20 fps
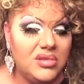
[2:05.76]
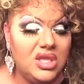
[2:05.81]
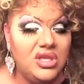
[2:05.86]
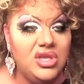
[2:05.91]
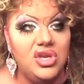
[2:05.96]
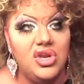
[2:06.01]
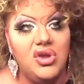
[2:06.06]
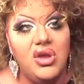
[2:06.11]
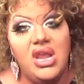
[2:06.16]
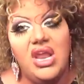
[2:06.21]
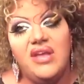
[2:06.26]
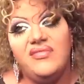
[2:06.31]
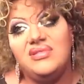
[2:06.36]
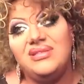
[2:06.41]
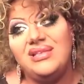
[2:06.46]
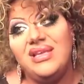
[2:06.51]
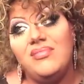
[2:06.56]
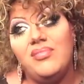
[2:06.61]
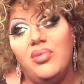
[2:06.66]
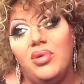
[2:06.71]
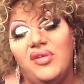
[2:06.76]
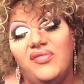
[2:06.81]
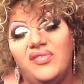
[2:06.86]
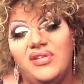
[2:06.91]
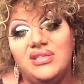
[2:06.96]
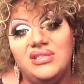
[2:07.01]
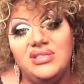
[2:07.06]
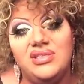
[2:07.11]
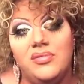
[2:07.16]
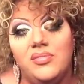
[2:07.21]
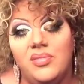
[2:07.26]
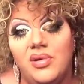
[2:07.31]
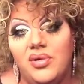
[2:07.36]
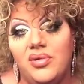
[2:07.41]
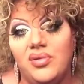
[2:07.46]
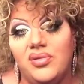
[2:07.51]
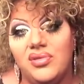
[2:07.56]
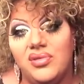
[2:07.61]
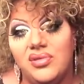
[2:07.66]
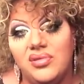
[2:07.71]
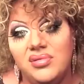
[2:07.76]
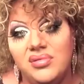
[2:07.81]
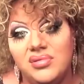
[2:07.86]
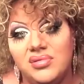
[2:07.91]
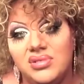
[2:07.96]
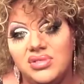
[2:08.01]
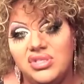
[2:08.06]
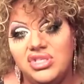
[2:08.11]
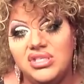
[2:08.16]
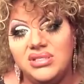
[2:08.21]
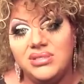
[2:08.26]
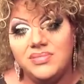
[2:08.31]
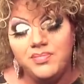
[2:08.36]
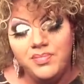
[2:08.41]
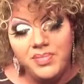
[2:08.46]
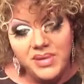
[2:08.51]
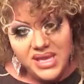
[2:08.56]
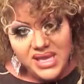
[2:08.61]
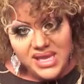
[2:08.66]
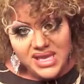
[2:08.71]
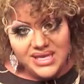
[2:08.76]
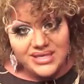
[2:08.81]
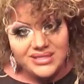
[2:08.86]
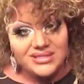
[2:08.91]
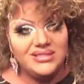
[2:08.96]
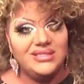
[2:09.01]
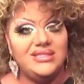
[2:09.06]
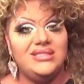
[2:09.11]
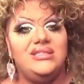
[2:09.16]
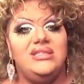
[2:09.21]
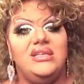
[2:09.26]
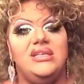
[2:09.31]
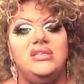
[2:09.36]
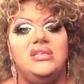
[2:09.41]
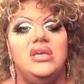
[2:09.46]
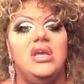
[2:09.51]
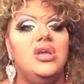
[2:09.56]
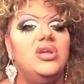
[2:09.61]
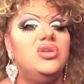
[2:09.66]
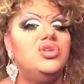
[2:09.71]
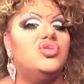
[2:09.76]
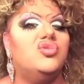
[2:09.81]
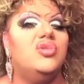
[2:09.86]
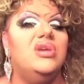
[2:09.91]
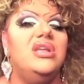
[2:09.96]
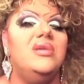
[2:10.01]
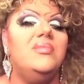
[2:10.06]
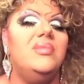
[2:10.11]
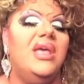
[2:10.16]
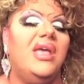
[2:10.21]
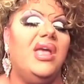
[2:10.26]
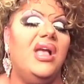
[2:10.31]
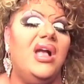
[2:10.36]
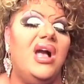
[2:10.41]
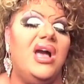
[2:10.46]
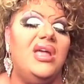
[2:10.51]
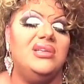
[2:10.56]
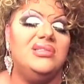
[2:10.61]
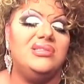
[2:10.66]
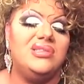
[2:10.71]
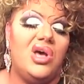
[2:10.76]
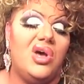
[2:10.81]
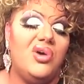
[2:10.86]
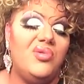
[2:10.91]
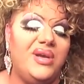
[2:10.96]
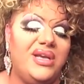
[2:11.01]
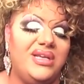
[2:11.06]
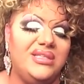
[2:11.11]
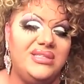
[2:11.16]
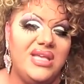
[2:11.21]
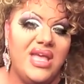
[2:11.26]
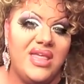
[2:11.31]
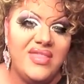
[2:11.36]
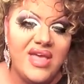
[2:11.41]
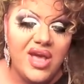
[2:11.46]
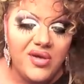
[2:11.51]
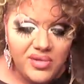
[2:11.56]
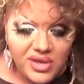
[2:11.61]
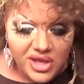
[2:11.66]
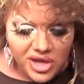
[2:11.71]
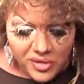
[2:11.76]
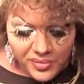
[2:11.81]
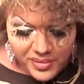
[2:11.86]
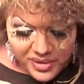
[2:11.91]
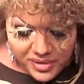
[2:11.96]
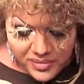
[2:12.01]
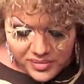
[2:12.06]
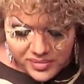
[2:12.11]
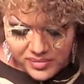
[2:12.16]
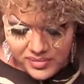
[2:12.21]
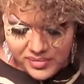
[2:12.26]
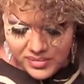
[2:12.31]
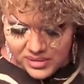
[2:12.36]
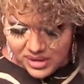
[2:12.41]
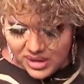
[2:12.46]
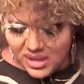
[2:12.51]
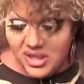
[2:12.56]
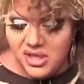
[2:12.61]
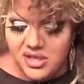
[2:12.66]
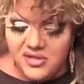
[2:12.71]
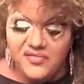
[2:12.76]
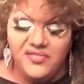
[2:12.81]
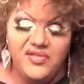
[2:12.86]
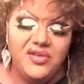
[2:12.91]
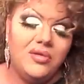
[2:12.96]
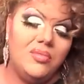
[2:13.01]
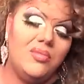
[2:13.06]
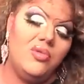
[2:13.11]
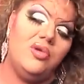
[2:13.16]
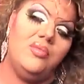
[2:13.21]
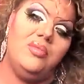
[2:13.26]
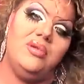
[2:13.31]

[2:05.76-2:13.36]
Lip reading: You know, and I've seen boyfriends do both. Just be consistent. Treat him like a goddess always, and that will help him feel more